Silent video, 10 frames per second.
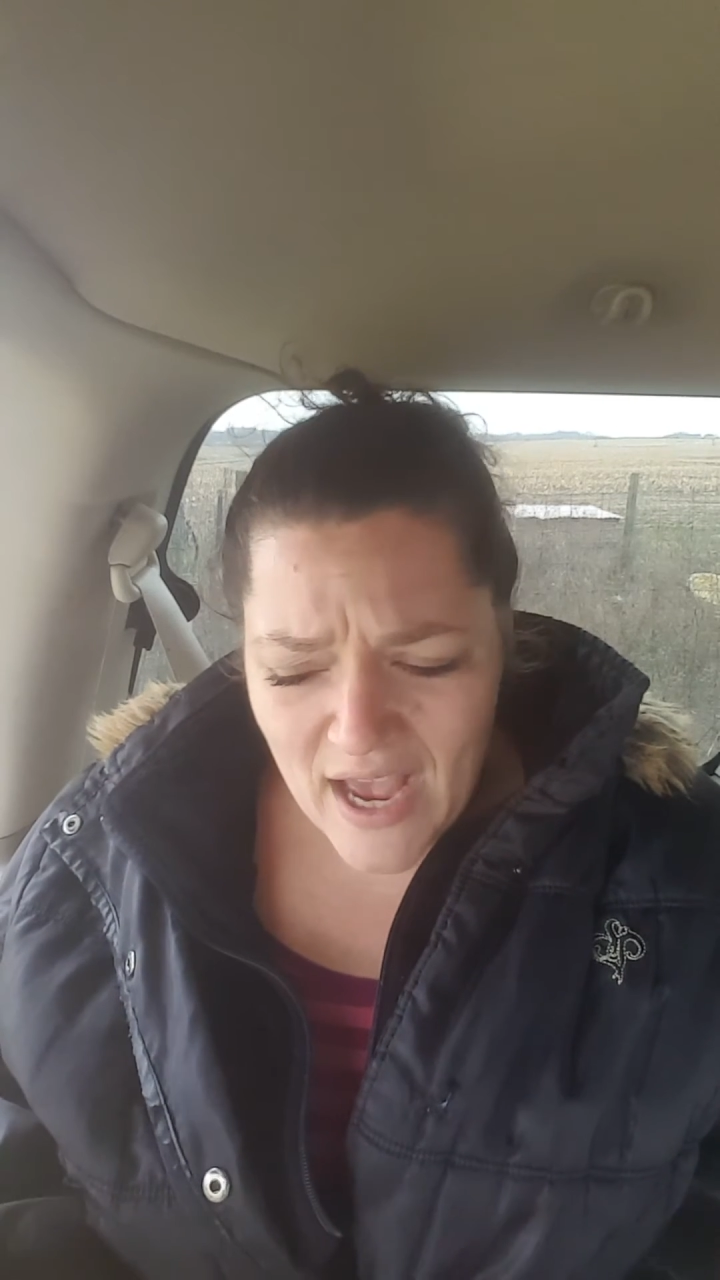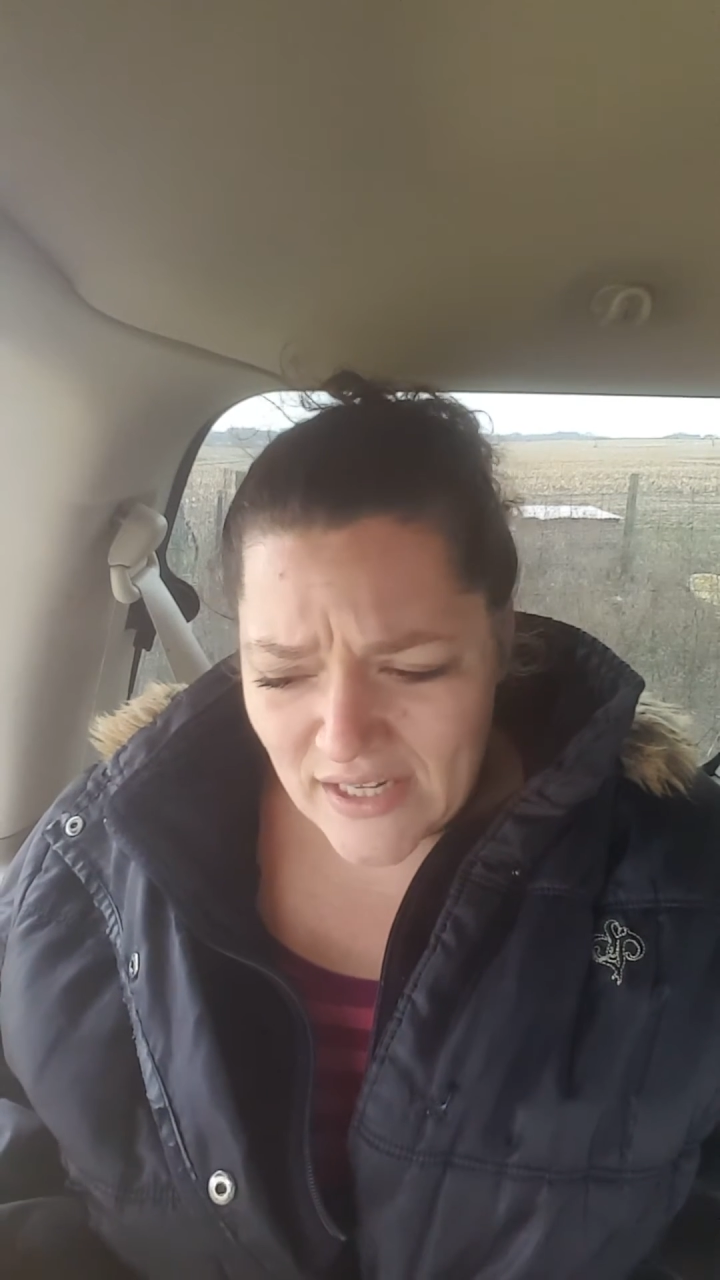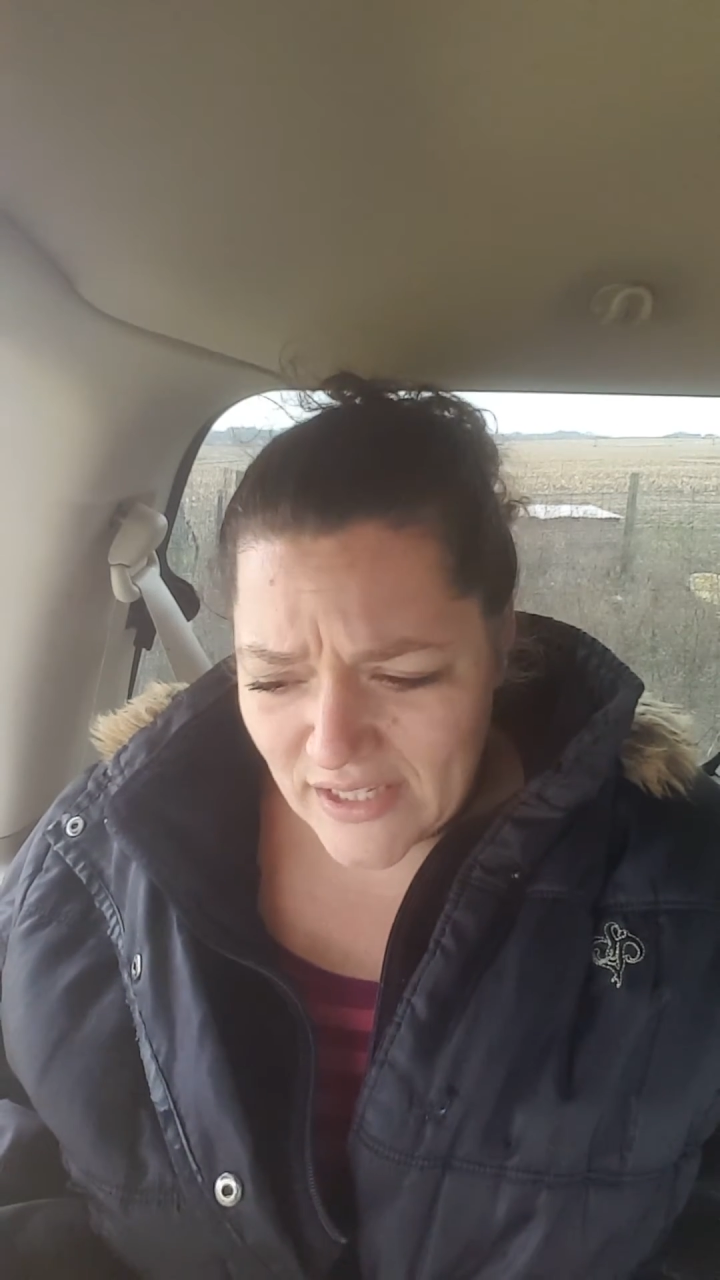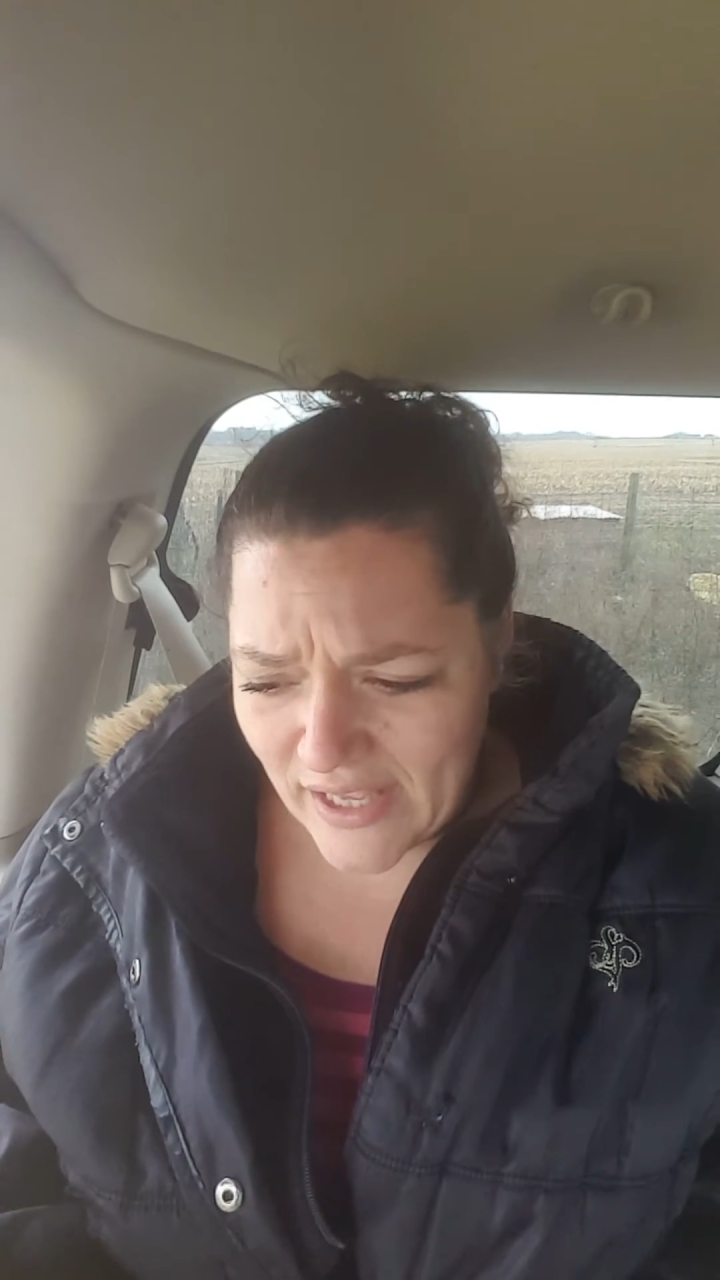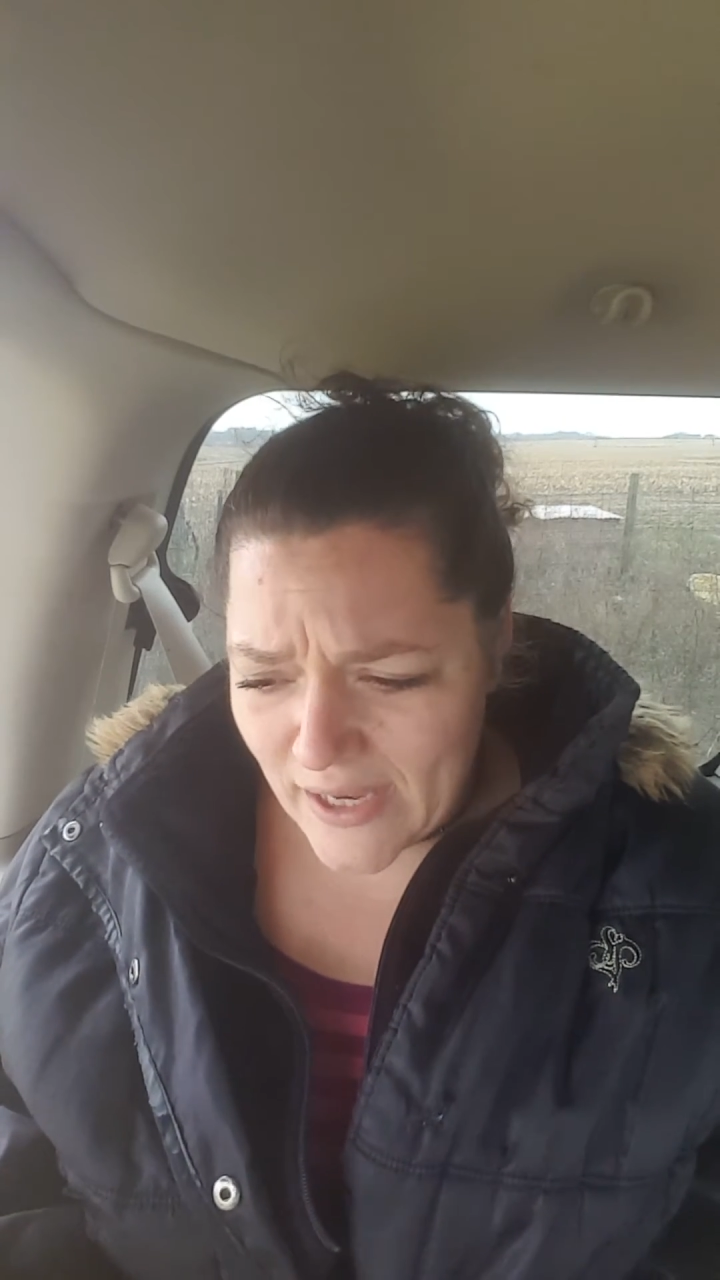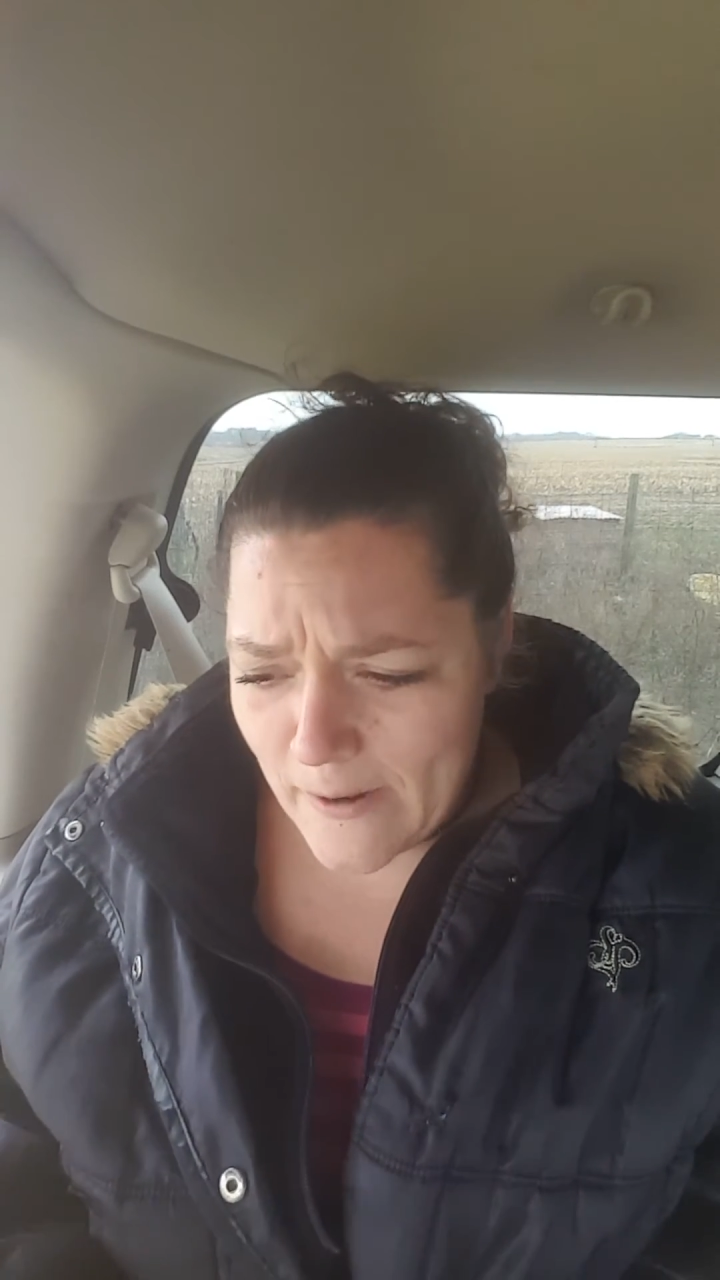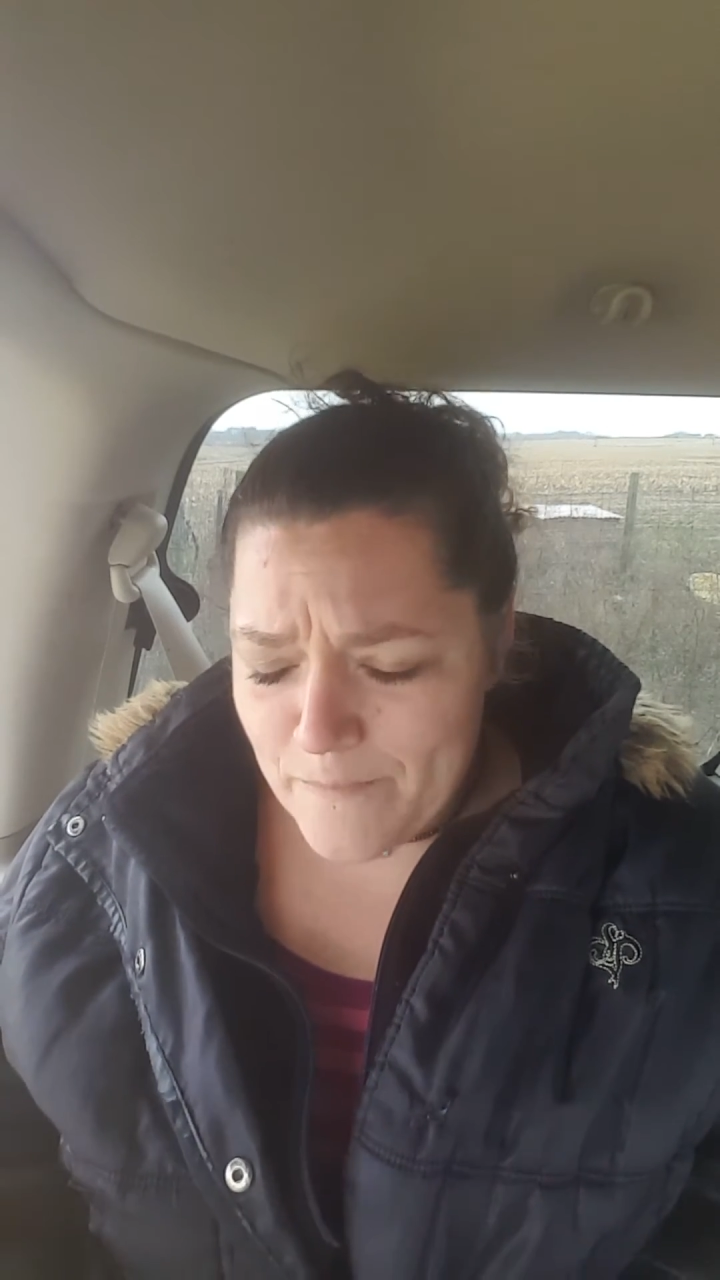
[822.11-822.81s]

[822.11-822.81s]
on like